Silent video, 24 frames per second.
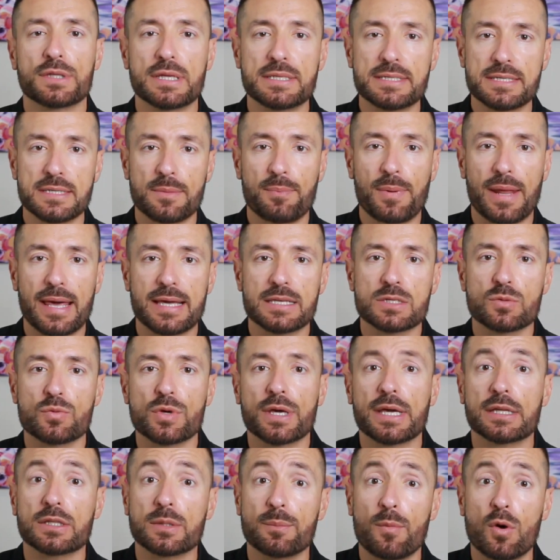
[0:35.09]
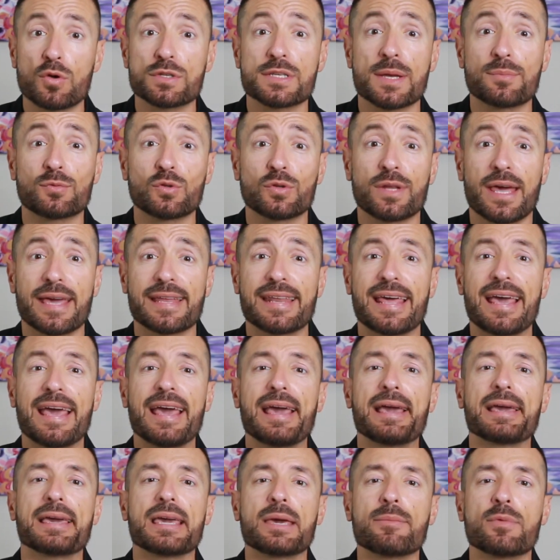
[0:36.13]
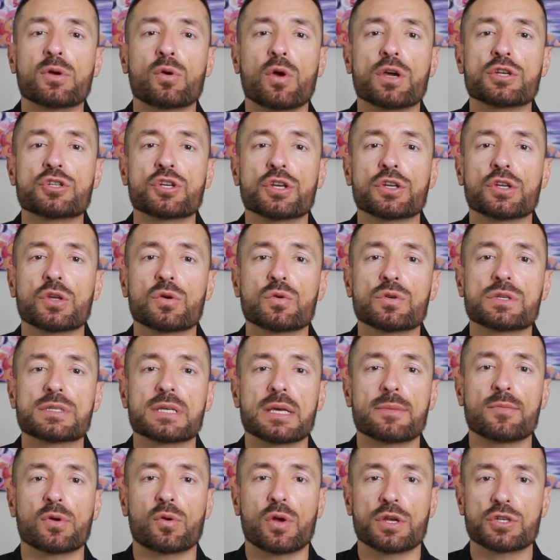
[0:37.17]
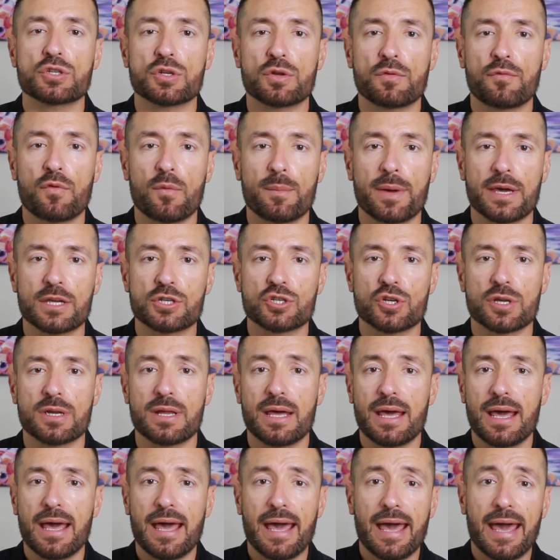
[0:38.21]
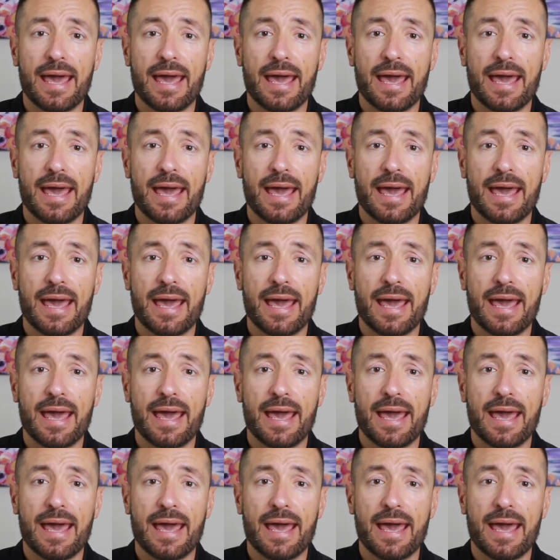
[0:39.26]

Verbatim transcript: This is a place we get the most up-to-date immigration news, immigration information,